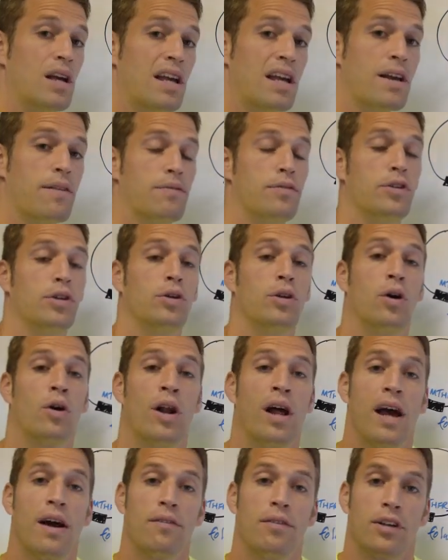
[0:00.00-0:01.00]
If you
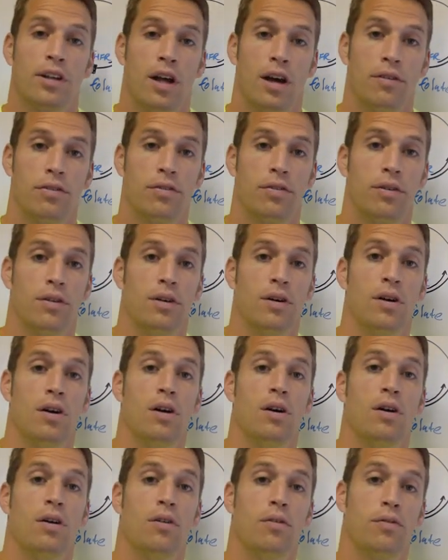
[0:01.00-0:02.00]
don't have enough
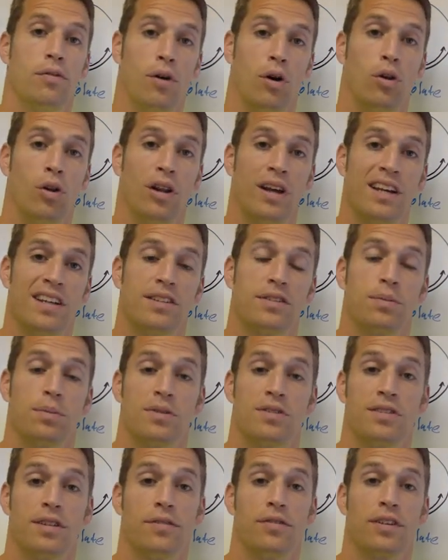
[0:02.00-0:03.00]
folate,
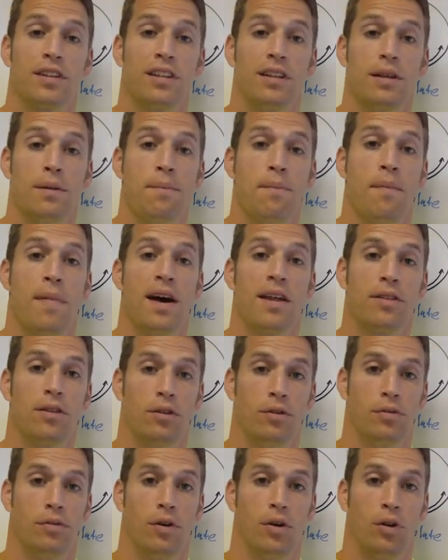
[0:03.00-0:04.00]
specifically
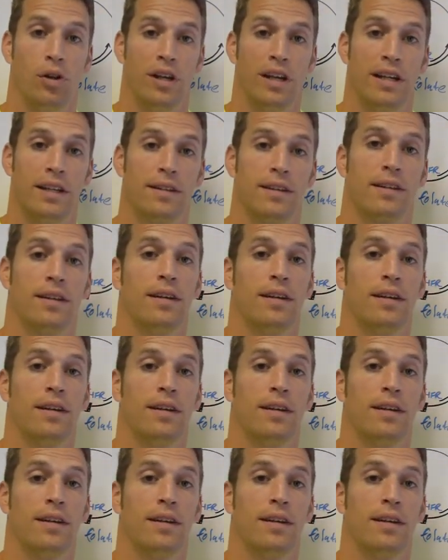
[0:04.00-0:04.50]
methylfolate,